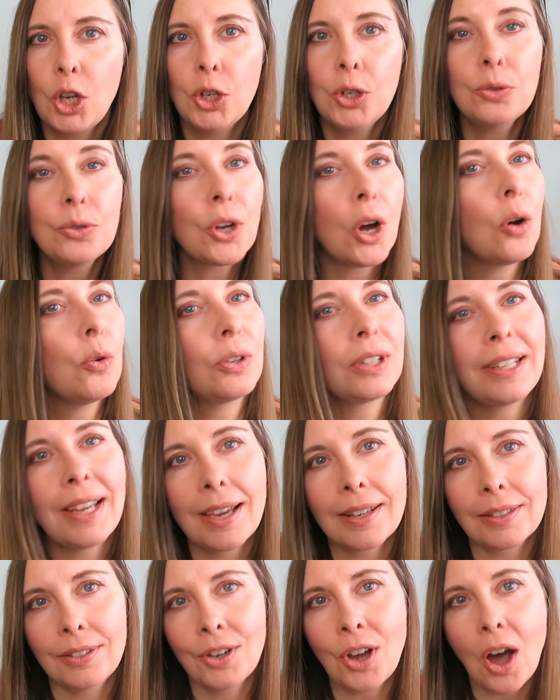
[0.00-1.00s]
you don't
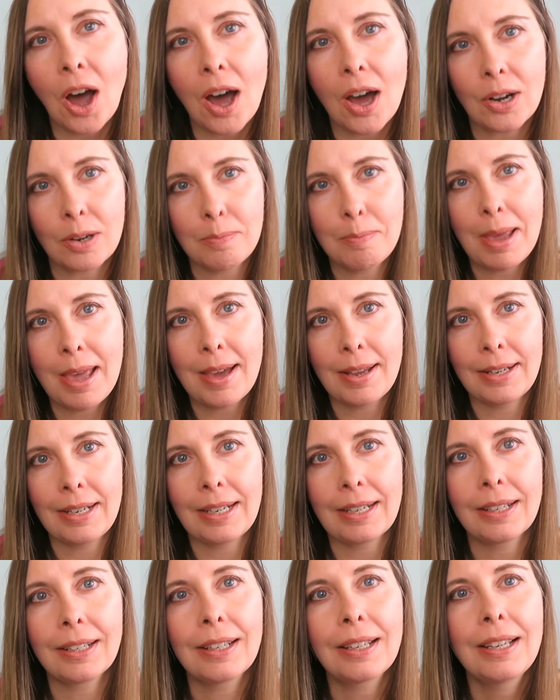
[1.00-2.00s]
get an
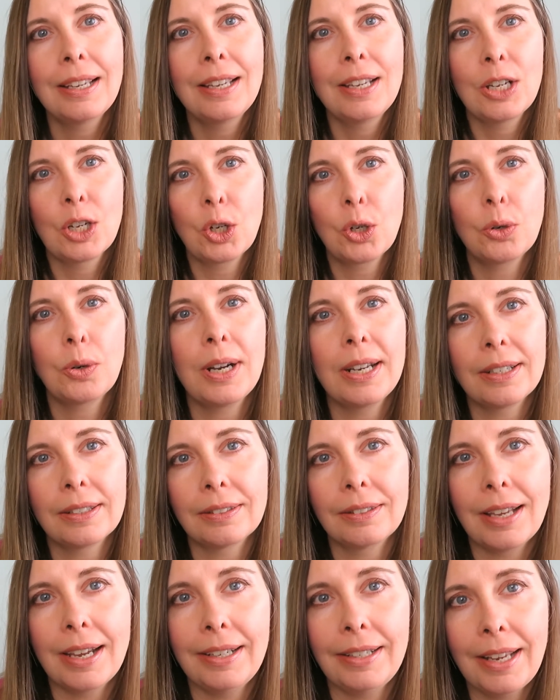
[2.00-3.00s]
automatic
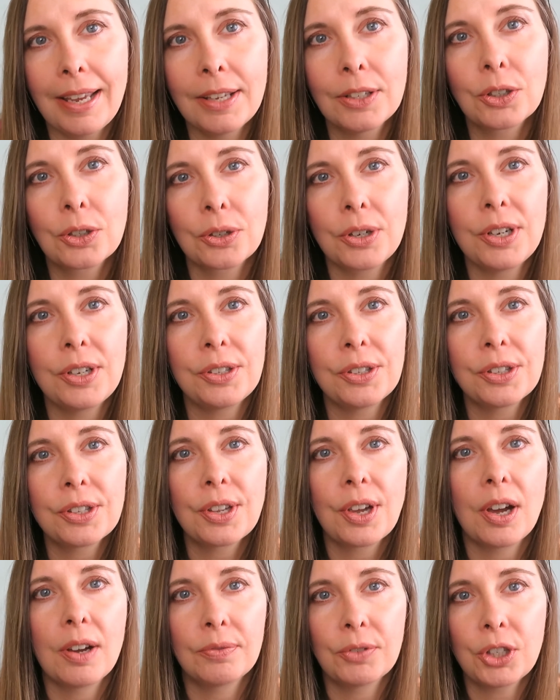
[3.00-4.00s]
credit line
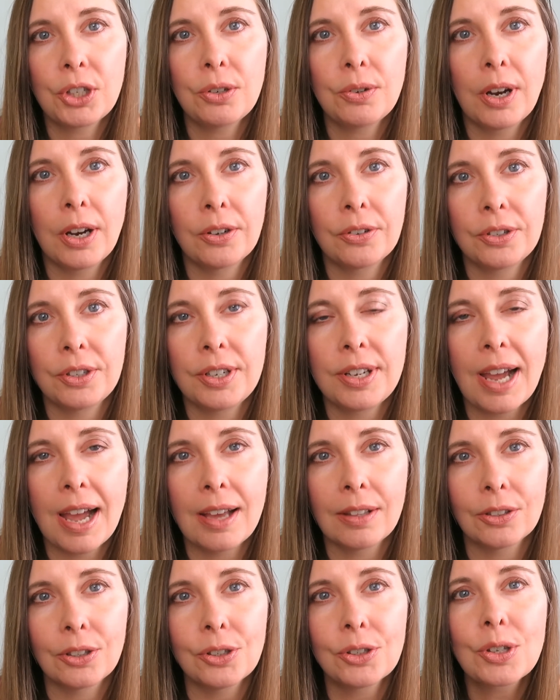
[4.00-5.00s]
increase of
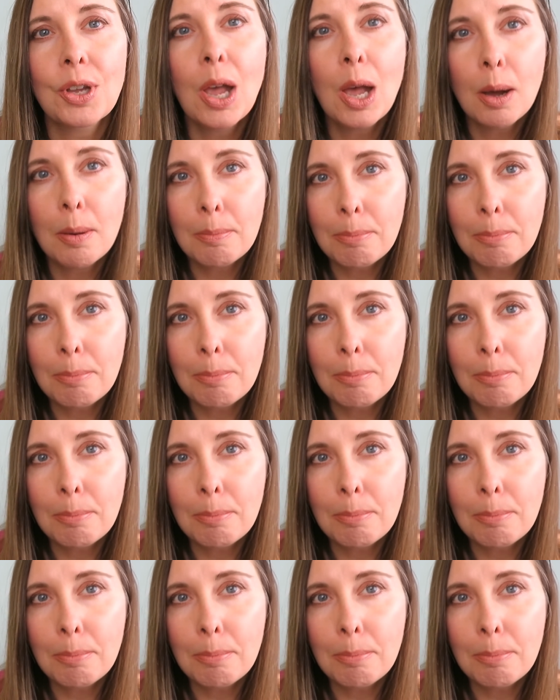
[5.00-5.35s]
$200.